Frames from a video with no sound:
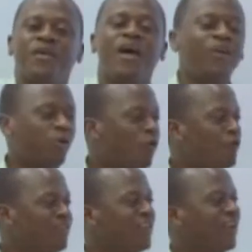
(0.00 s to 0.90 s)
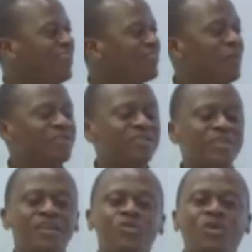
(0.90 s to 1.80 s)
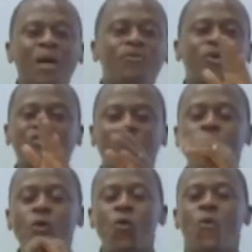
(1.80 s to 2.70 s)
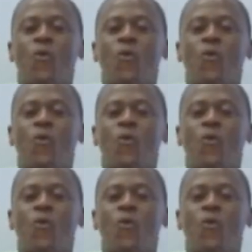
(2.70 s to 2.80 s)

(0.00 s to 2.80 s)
and convincing customers to come to your school.